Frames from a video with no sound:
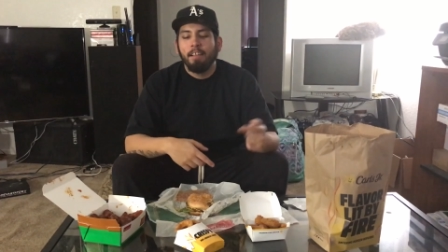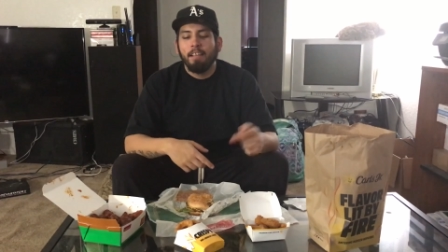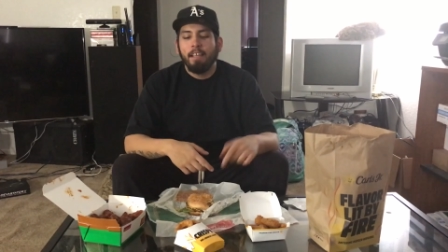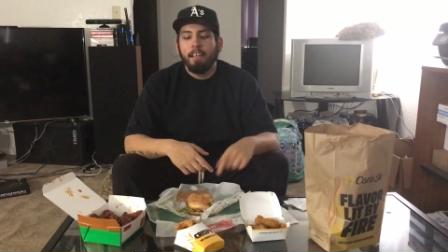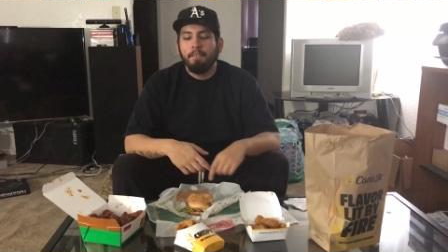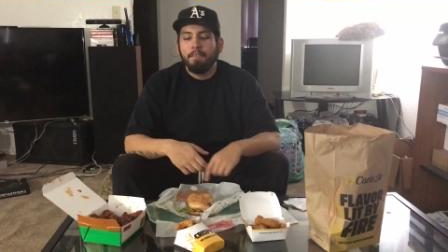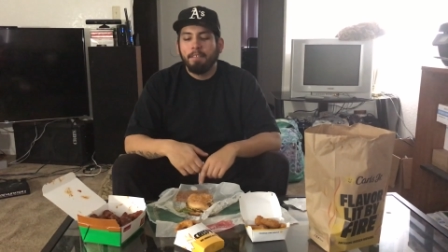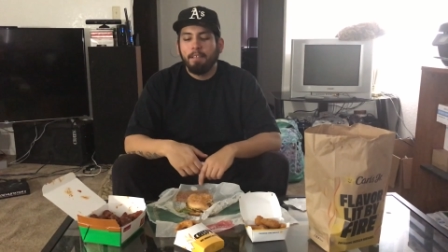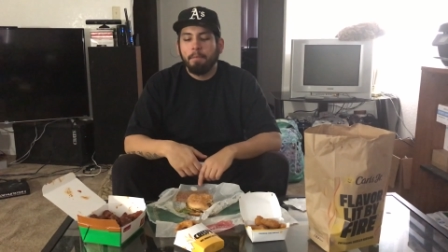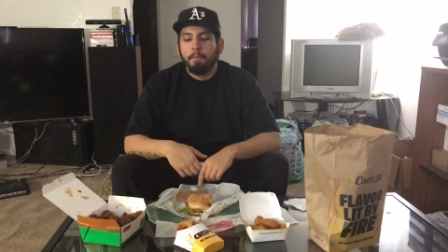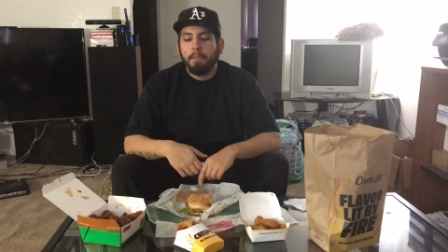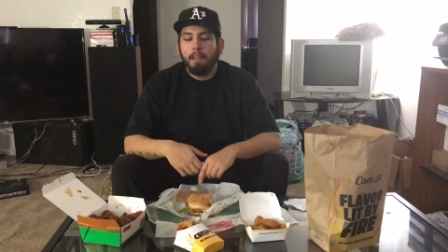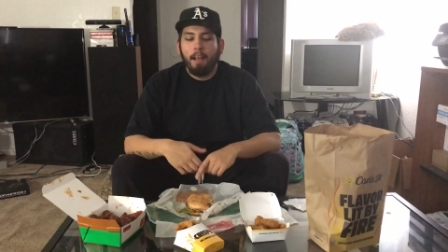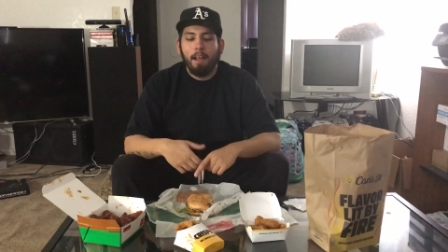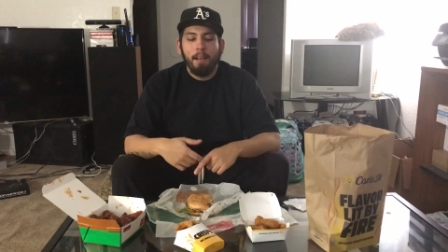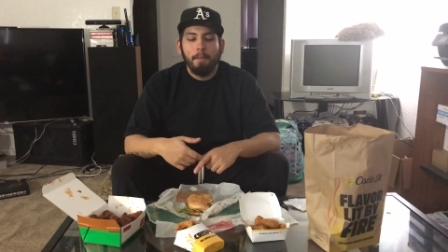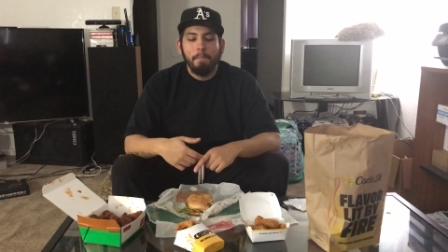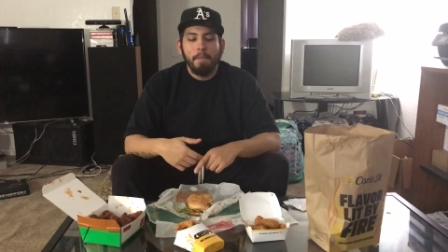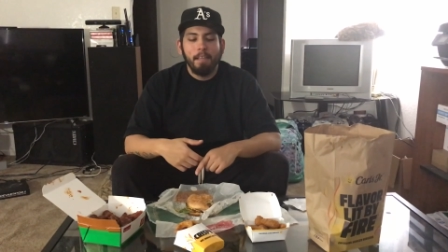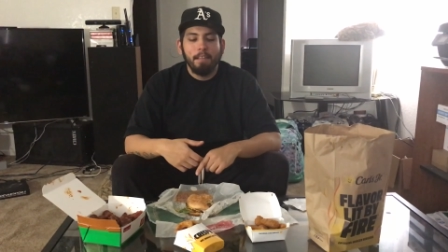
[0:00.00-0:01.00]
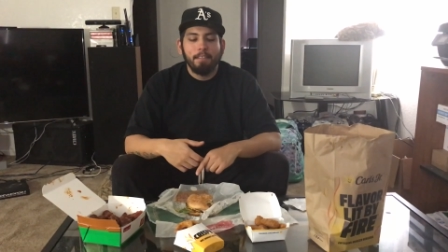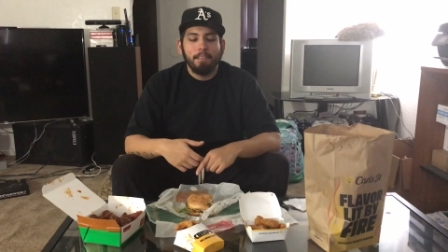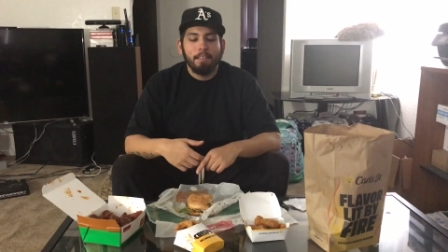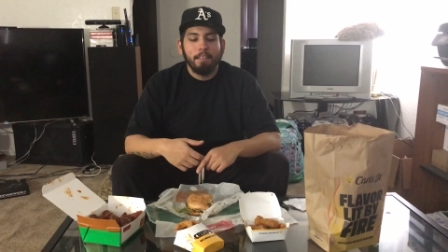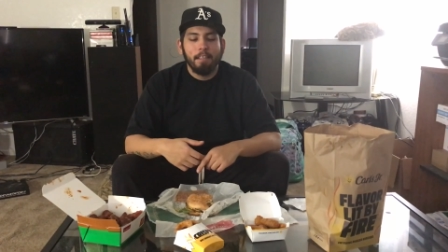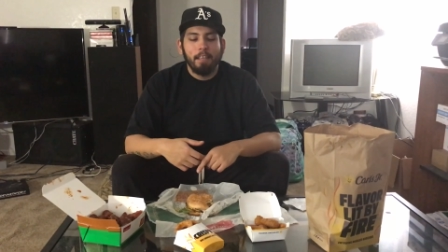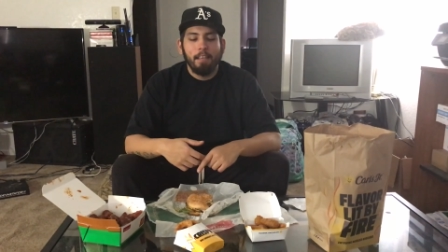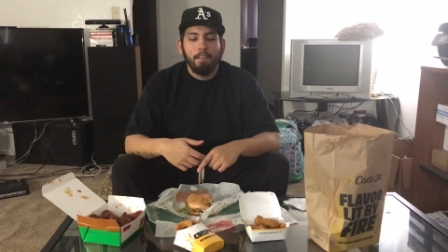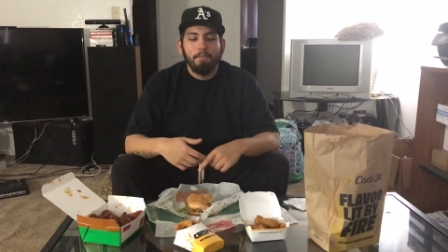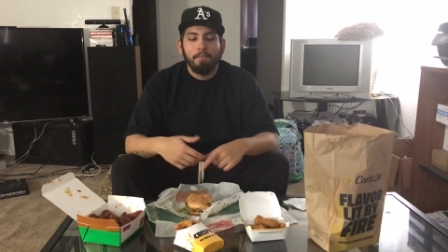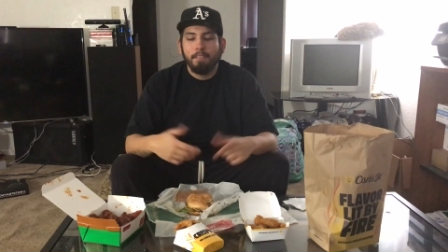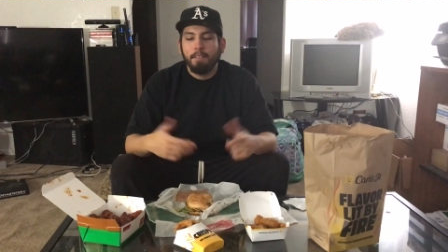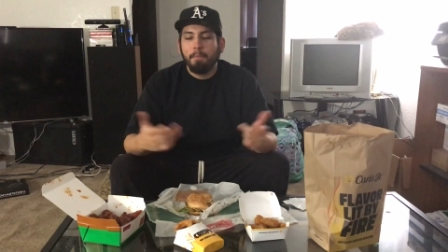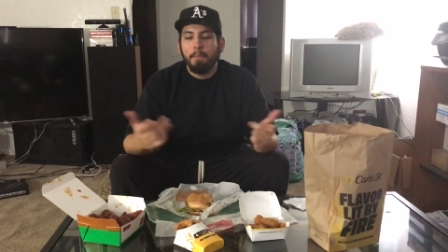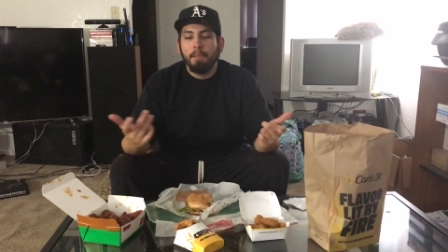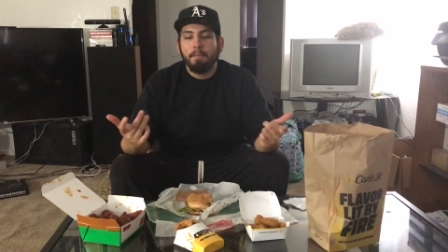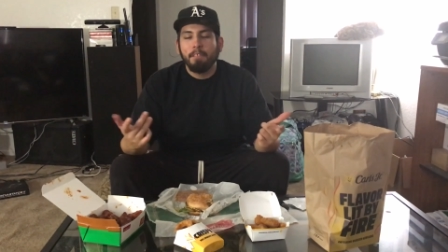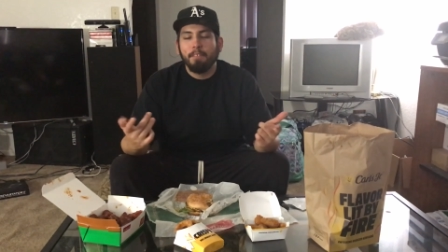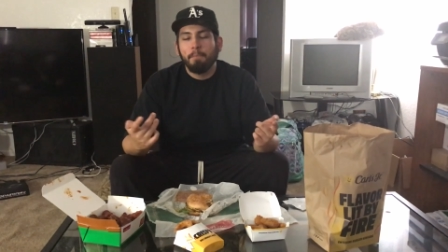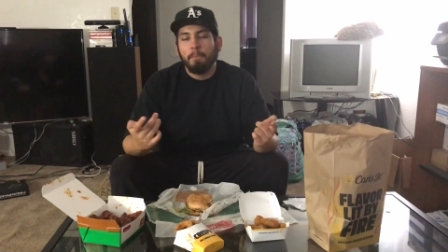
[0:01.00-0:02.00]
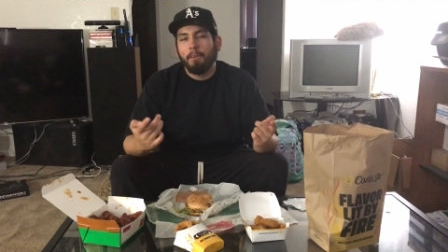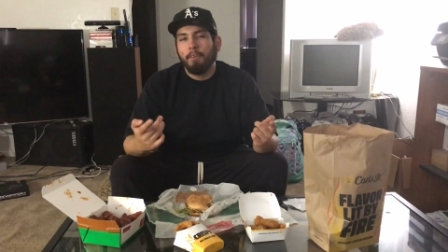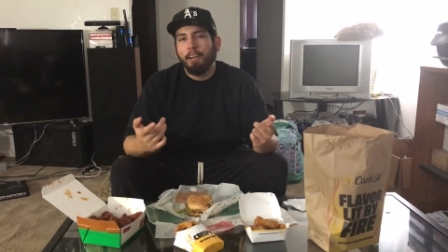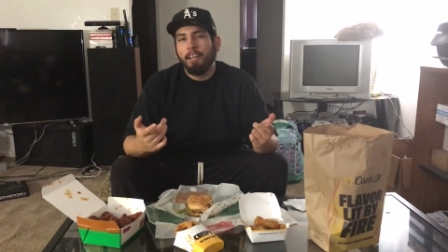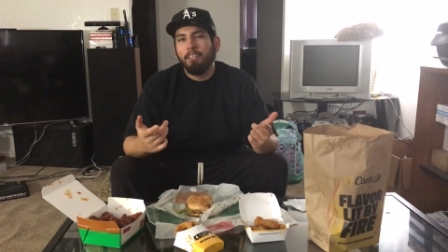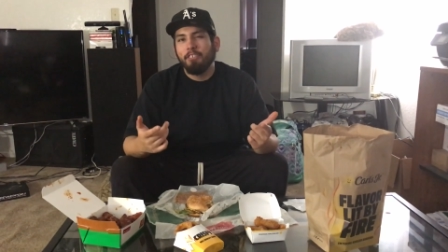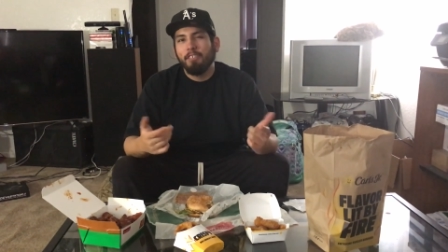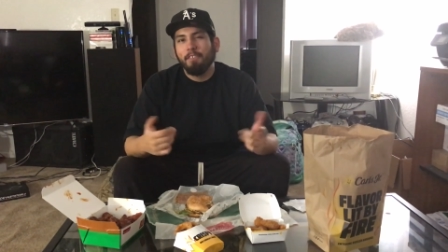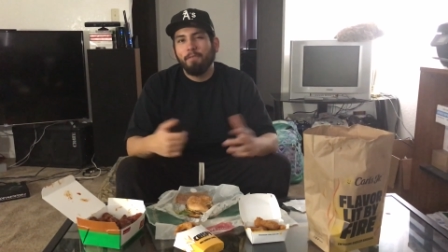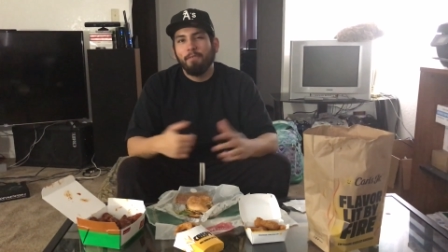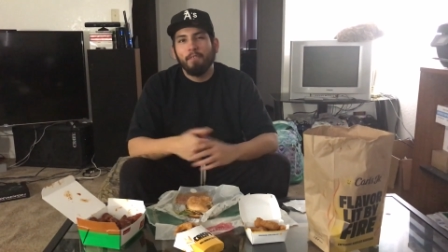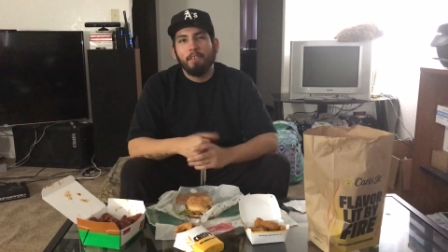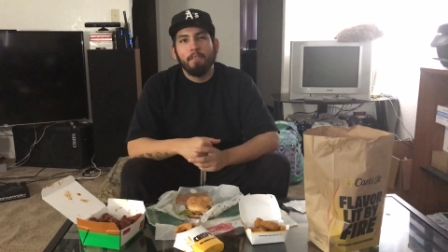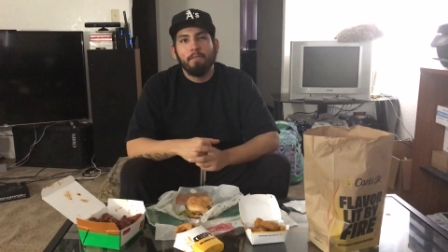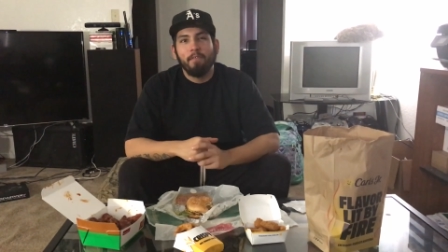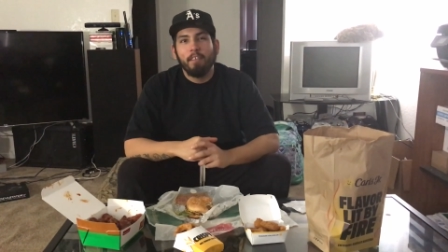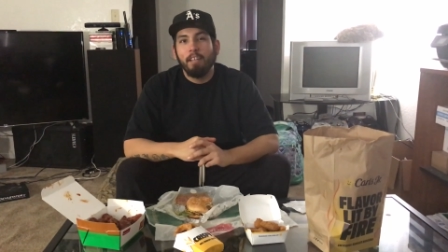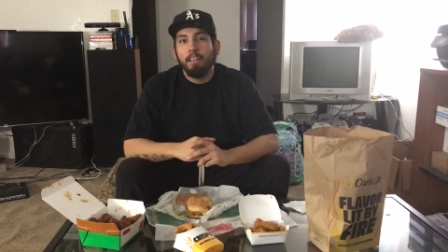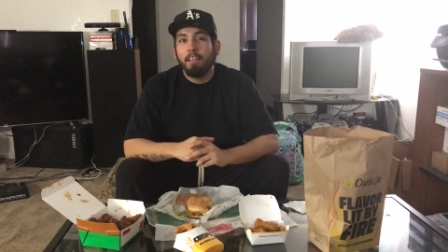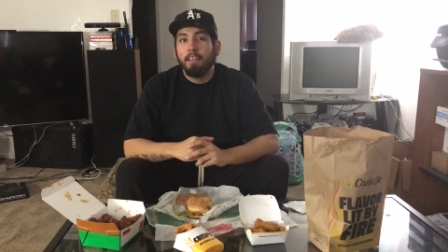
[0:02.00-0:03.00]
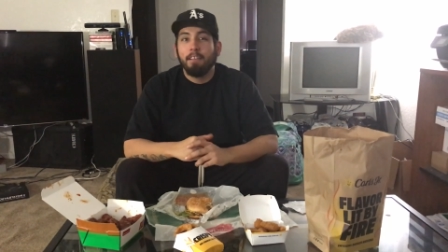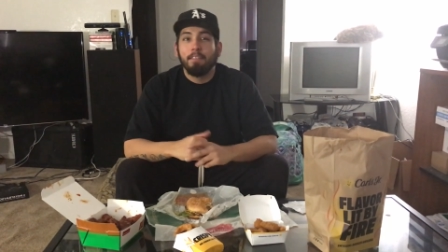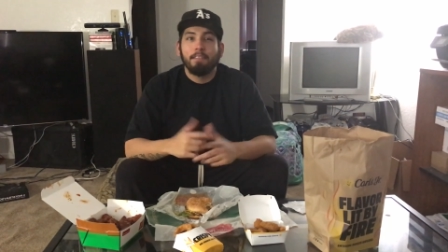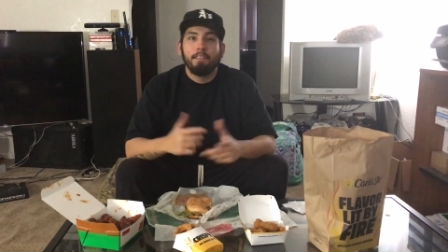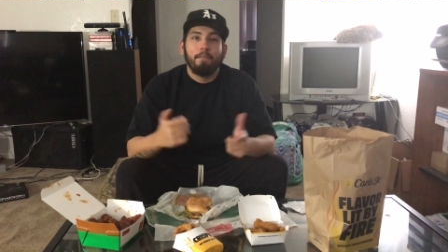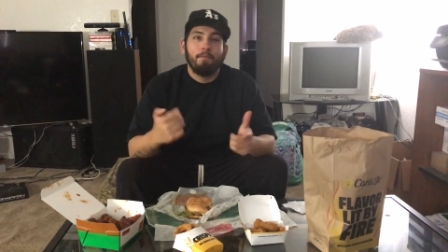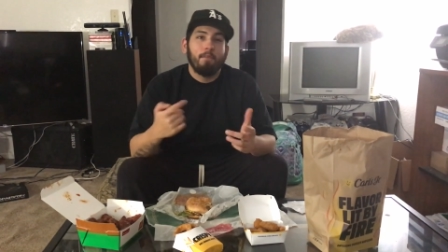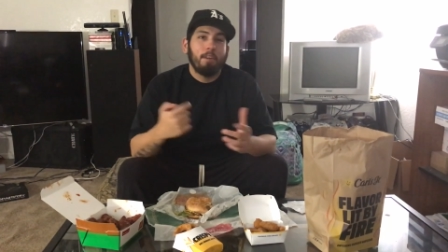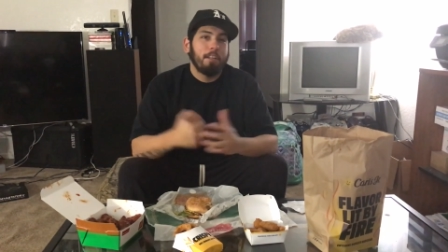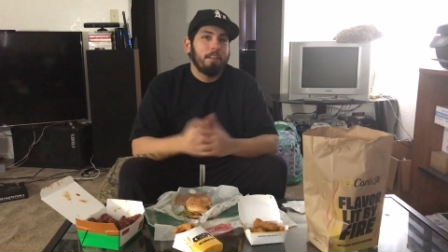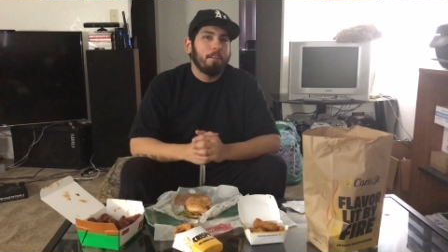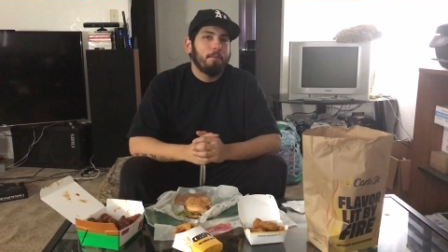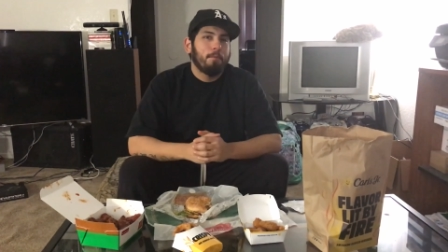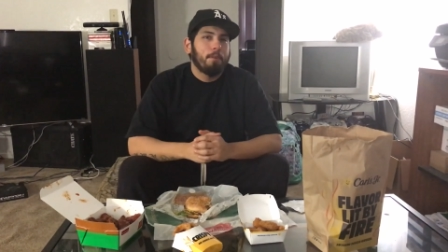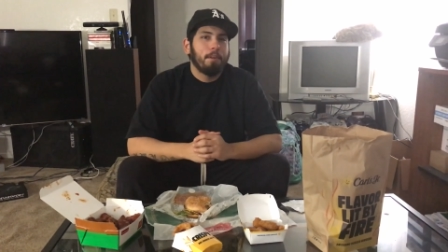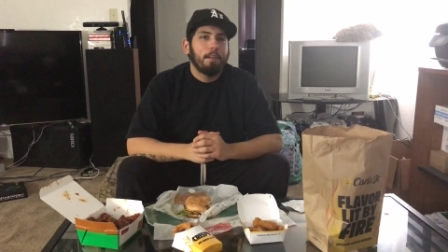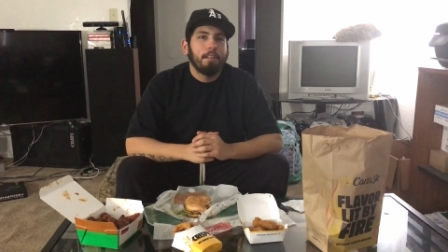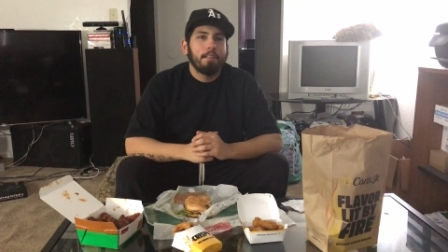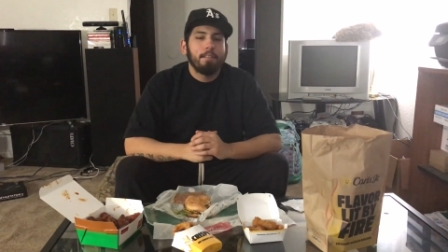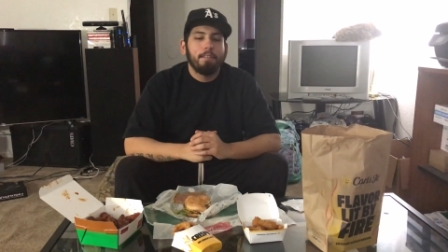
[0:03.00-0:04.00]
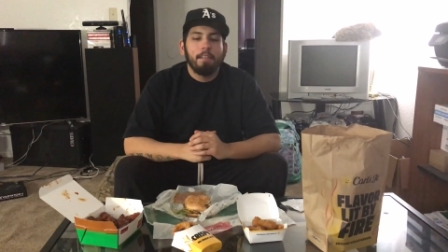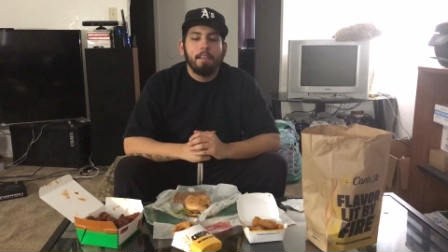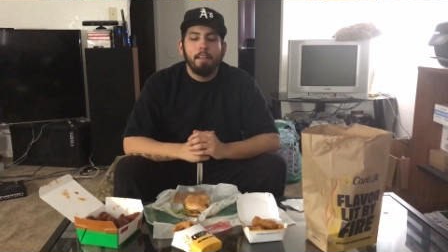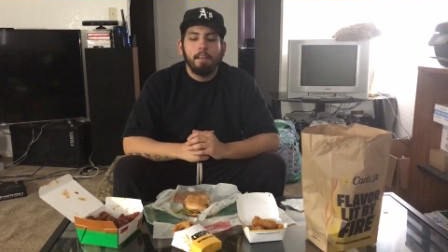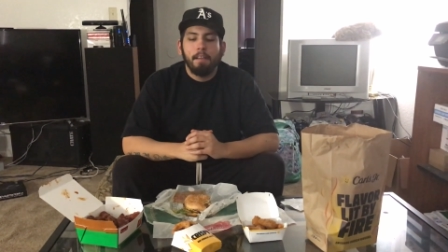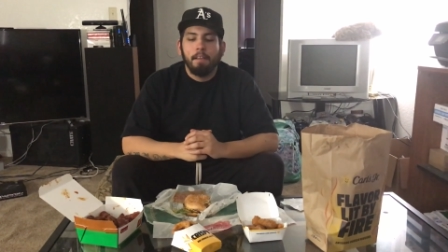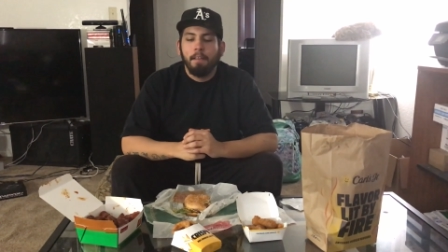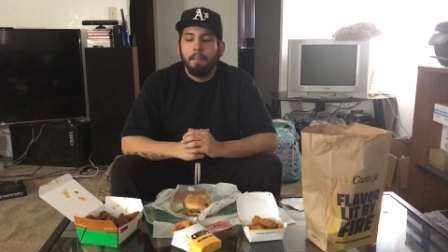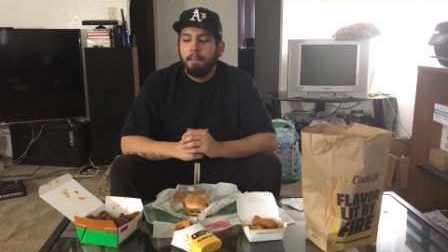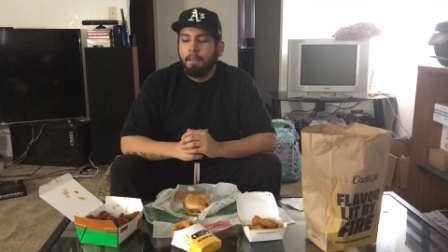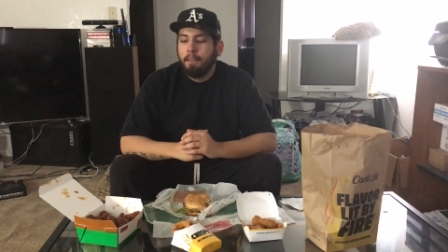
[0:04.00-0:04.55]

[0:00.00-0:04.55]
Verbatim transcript: give some comments and give some inspiration for videos of what you want to see.